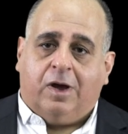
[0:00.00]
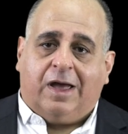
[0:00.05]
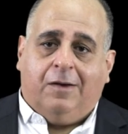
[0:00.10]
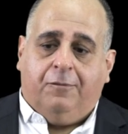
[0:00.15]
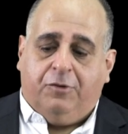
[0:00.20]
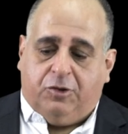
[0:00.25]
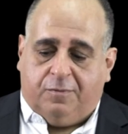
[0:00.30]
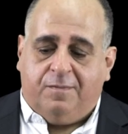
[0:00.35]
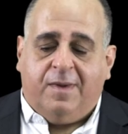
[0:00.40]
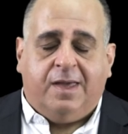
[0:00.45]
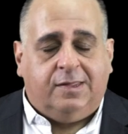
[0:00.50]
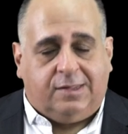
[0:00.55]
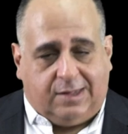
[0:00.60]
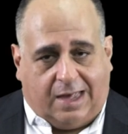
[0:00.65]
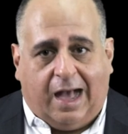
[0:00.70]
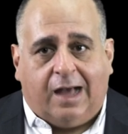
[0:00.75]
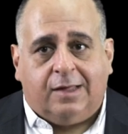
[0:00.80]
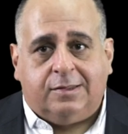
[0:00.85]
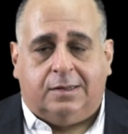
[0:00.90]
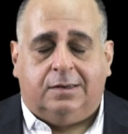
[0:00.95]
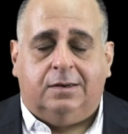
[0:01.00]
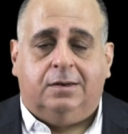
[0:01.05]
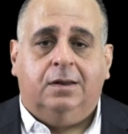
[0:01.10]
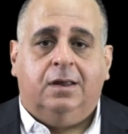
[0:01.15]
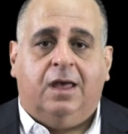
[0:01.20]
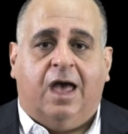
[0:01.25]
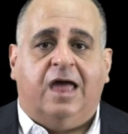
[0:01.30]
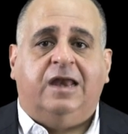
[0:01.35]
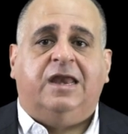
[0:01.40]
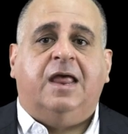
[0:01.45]
which means cousin.
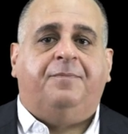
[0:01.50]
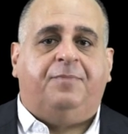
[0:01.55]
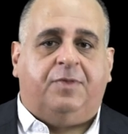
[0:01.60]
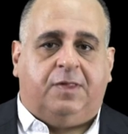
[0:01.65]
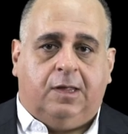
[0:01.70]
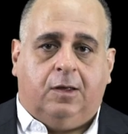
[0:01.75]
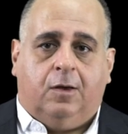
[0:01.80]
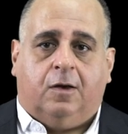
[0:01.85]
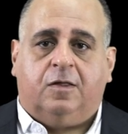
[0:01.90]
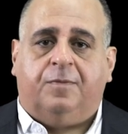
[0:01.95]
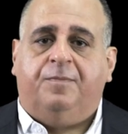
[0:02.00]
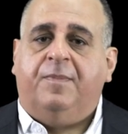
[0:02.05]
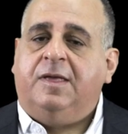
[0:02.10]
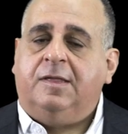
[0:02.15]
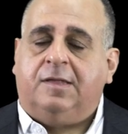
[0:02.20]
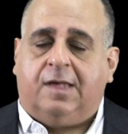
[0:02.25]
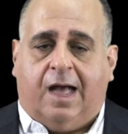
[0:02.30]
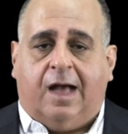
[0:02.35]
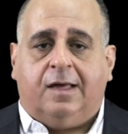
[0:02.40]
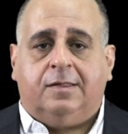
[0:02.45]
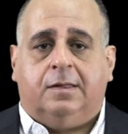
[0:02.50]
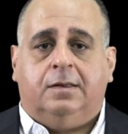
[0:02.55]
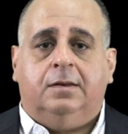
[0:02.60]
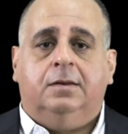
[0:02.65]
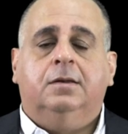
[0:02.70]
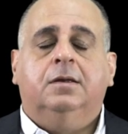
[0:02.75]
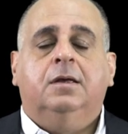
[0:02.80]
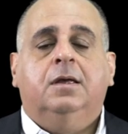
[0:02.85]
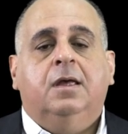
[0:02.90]
Anepsios means cousin.